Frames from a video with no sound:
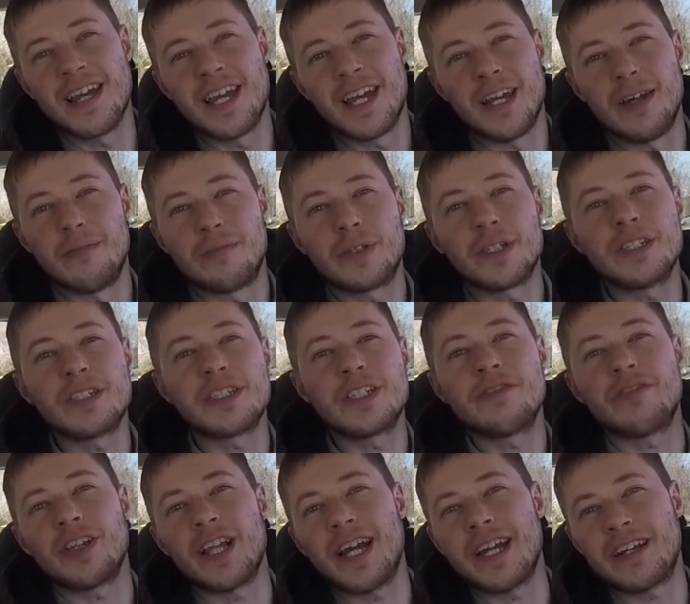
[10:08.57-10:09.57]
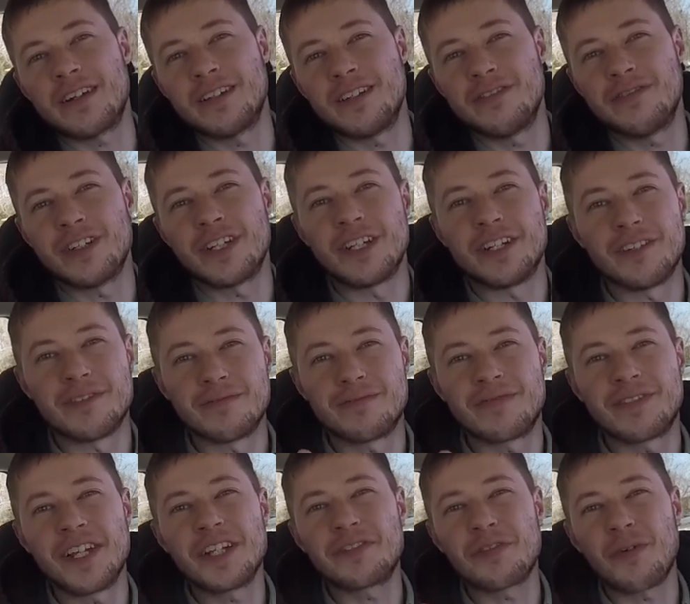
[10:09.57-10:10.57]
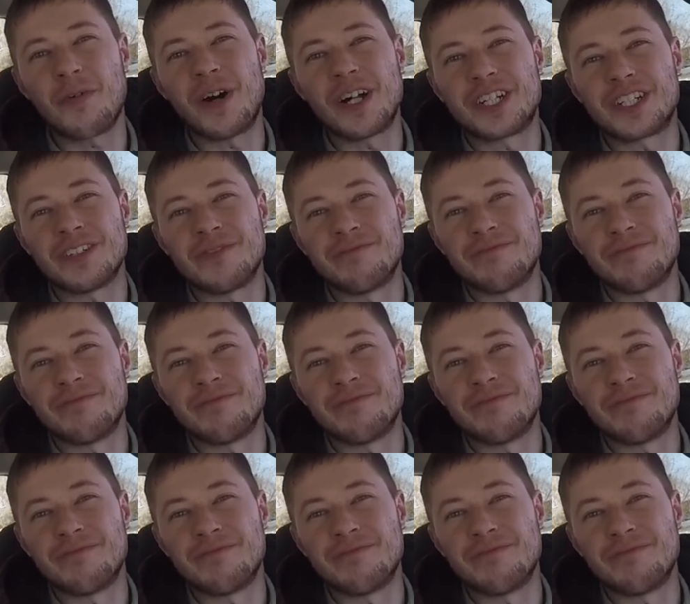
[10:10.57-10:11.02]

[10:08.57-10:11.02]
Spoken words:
And please leave a like on the video. Thanks for watching.